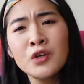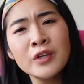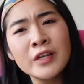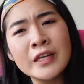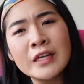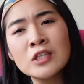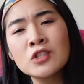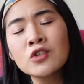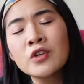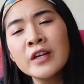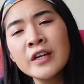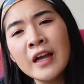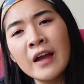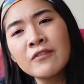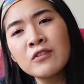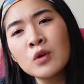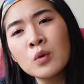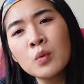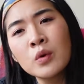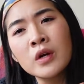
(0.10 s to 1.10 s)
need a drink
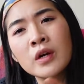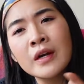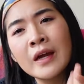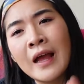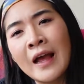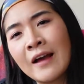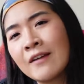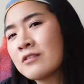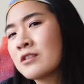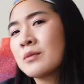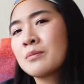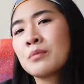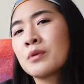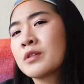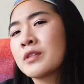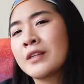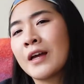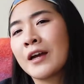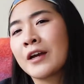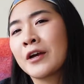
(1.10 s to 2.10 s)
after work? Have some
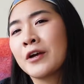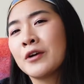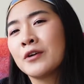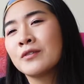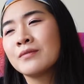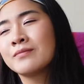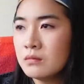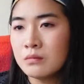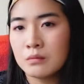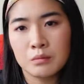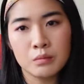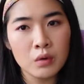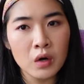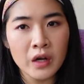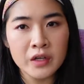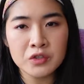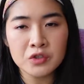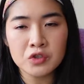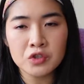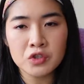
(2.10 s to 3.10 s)
Prosecco.
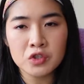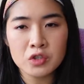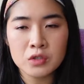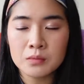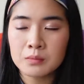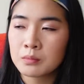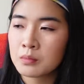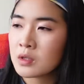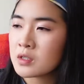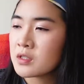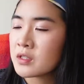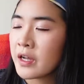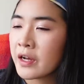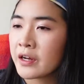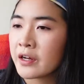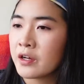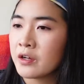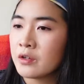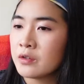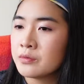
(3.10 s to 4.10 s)
Brunch,
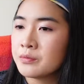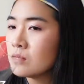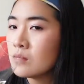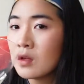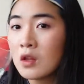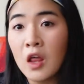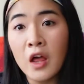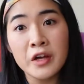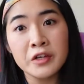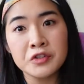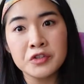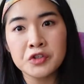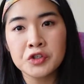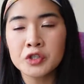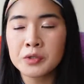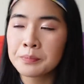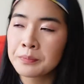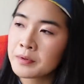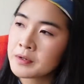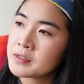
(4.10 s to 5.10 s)
Prosecco.
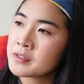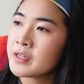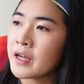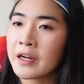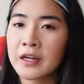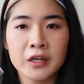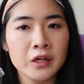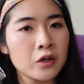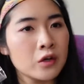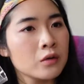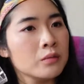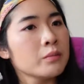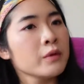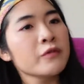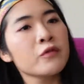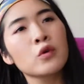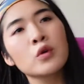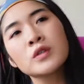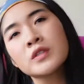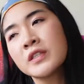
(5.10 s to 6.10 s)
Lunch, Prosecco.
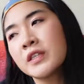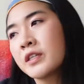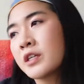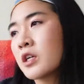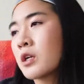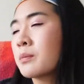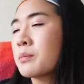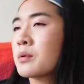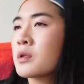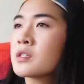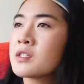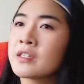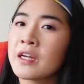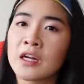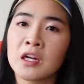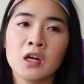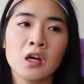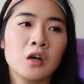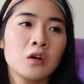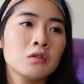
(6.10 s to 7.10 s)
Before dinner,
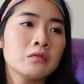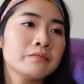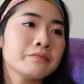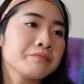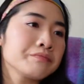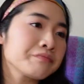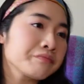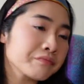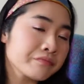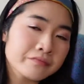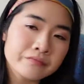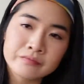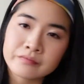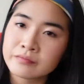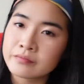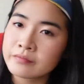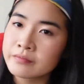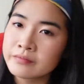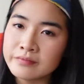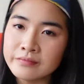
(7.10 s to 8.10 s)
Prosecco.
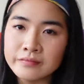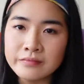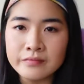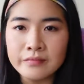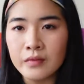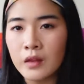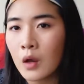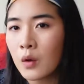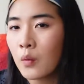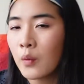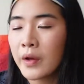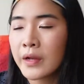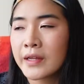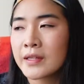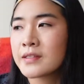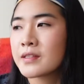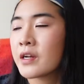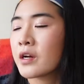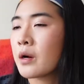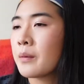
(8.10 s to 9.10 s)
When
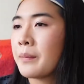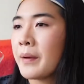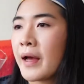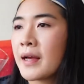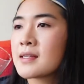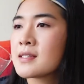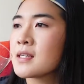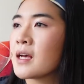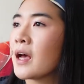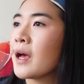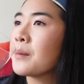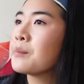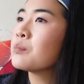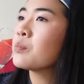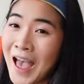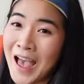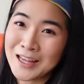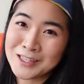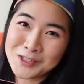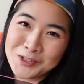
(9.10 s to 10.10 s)
is there a bad time?
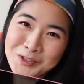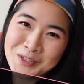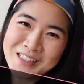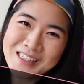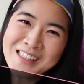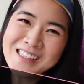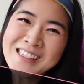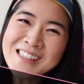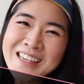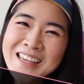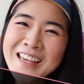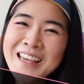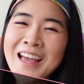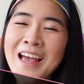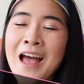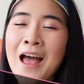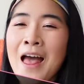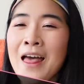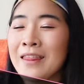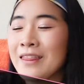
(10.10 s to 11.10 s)
As you can see,
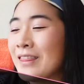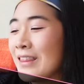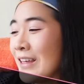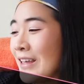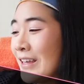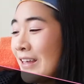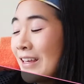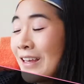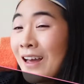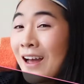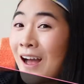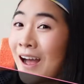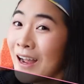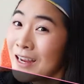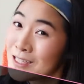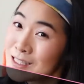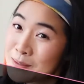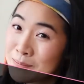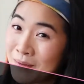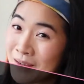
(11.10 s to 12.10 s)
the
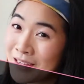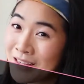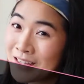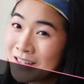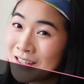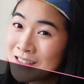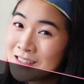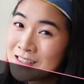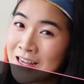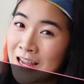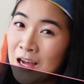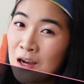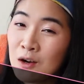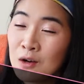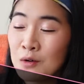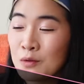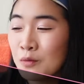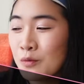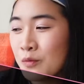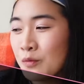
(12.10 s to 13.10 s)
ice bucket is
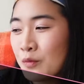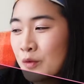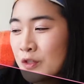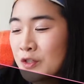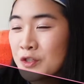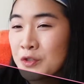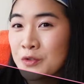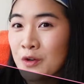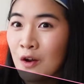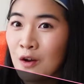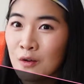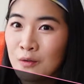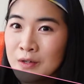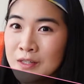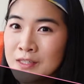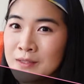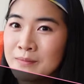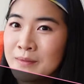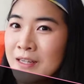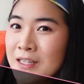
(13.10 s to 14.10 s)
out, which
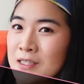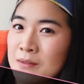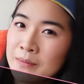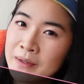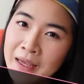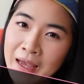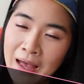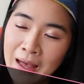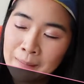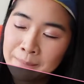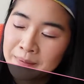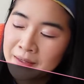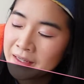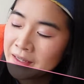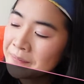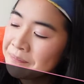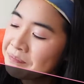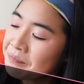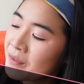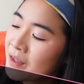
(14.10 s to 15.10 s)
always makes me
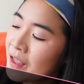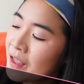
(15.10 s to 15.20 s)
happy.